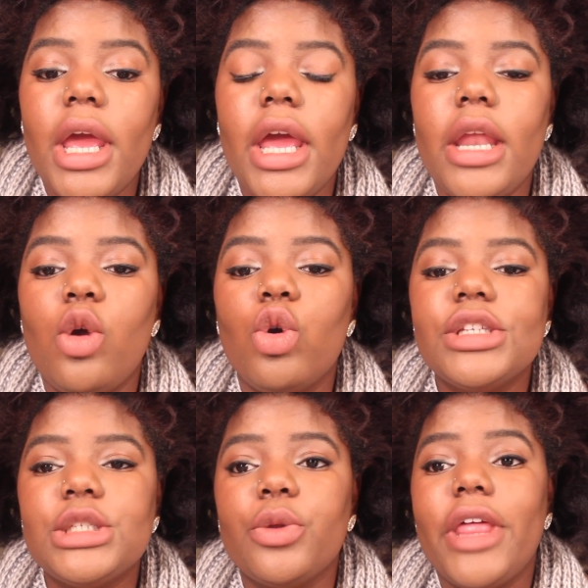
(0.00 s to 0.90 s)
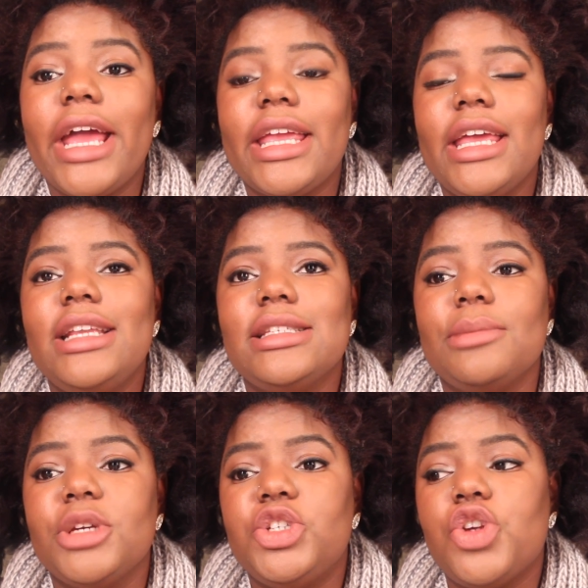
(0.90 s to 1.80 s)
And also that kid is
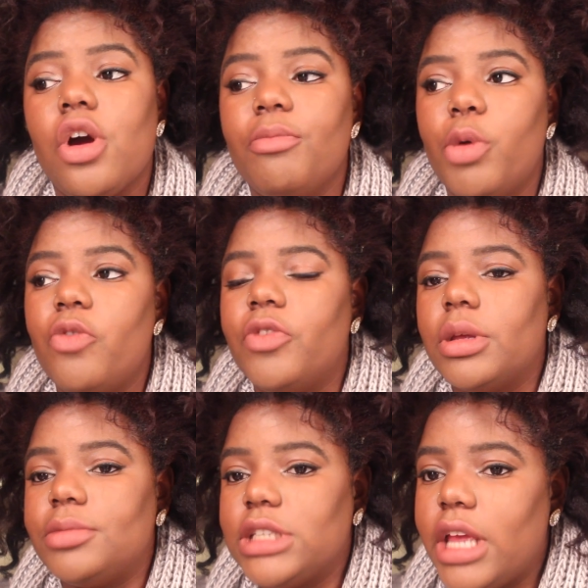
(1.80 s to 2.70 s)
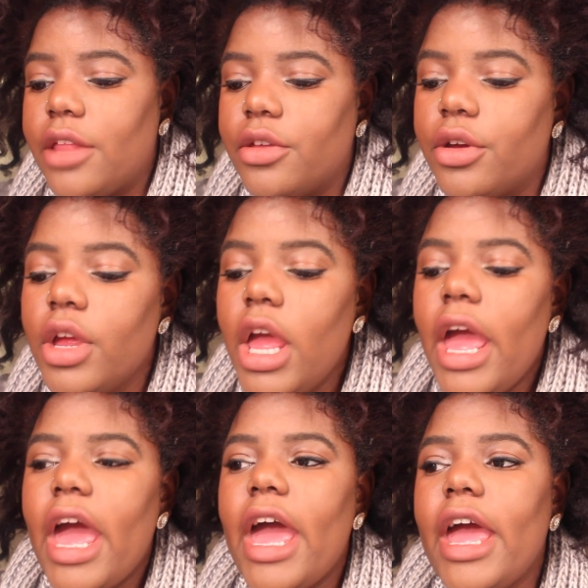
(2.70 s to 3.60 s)
a mixture of both of them together,
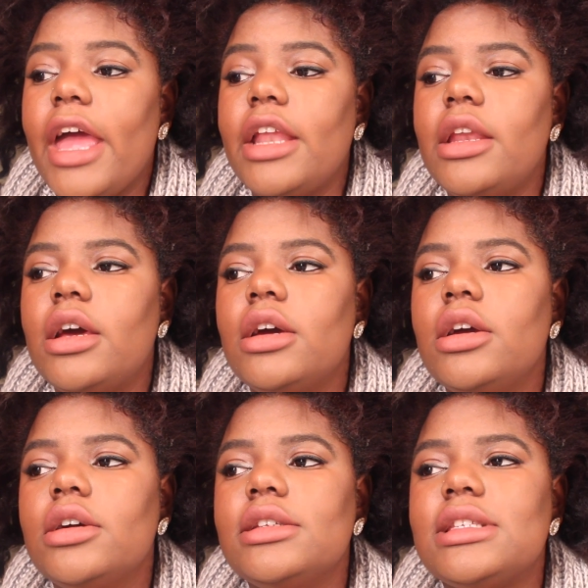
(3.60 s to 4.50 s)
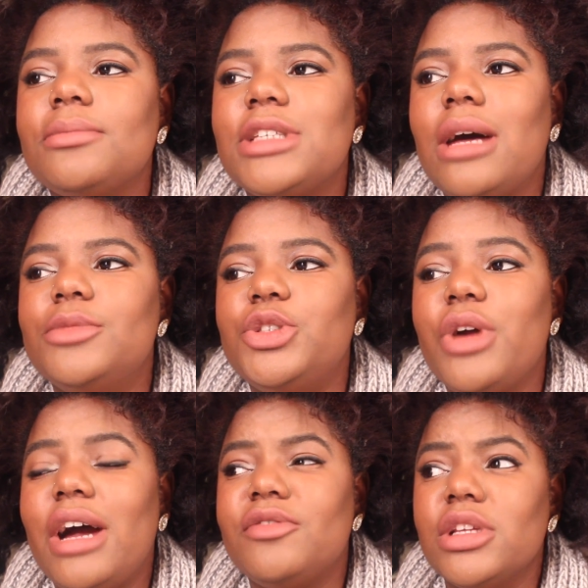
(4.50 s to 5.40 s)
and sometimes you
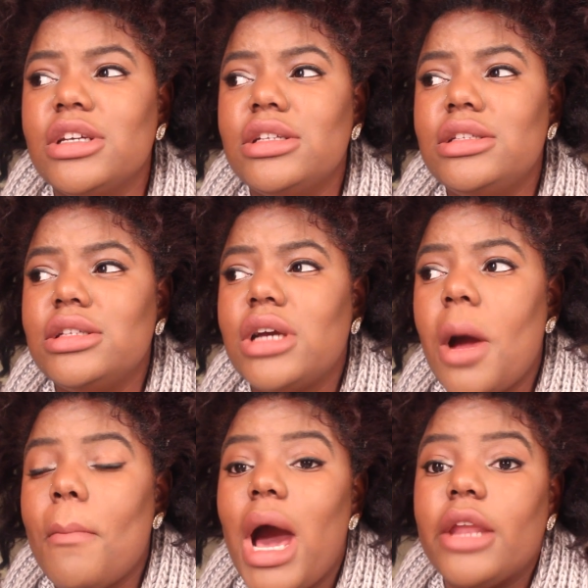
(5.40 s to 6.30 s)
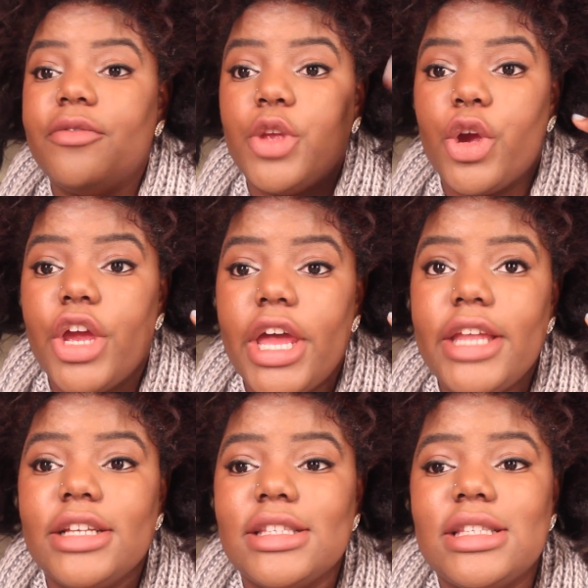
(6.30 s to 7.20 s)
have to come out of your
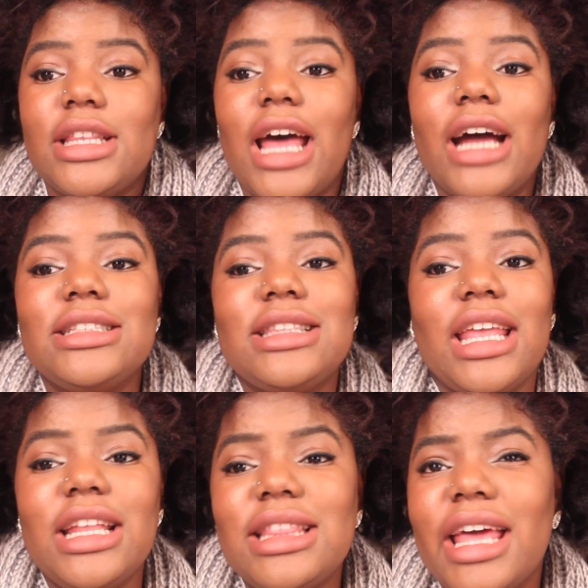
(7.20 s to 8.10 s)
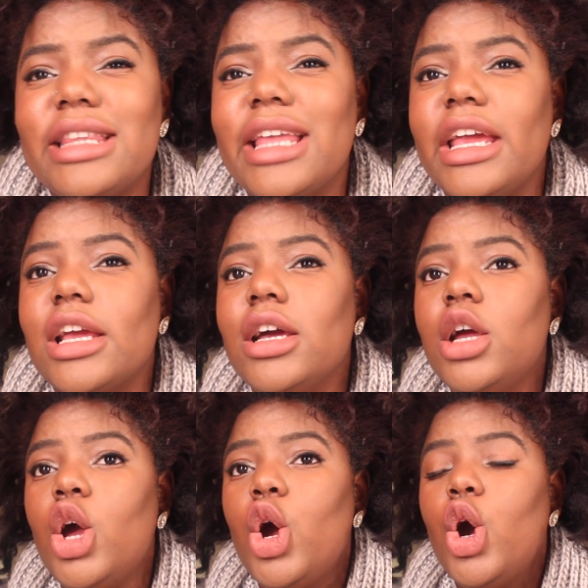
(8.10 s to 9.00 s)
head and not think that, like,
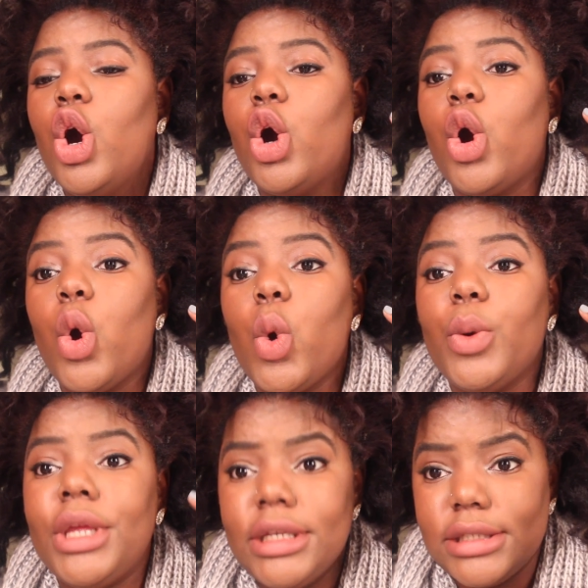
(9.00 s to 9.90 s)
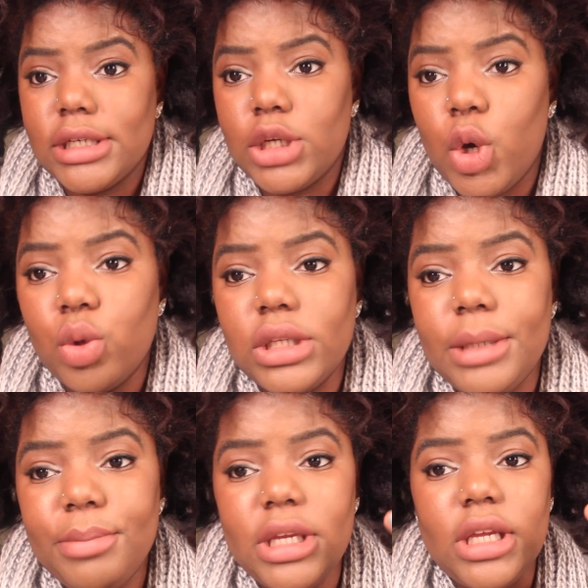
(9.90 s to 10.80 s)
oh, he's gonna
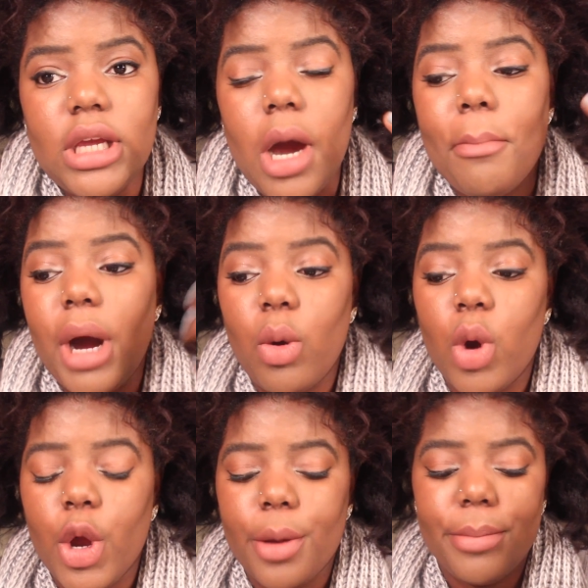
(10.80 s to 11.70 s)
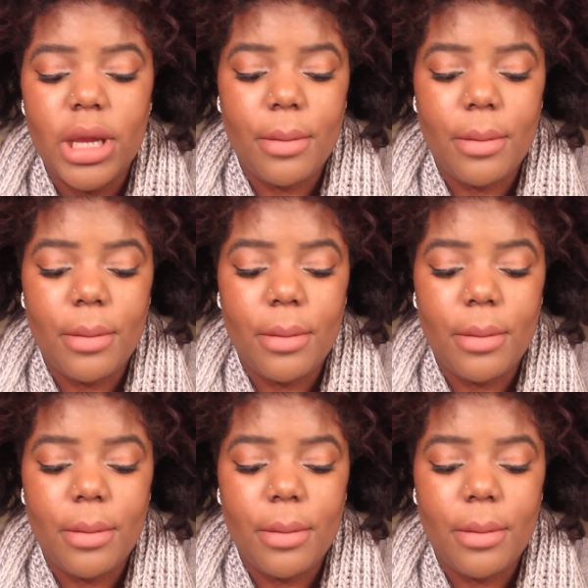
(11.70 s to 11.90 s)
only be about her,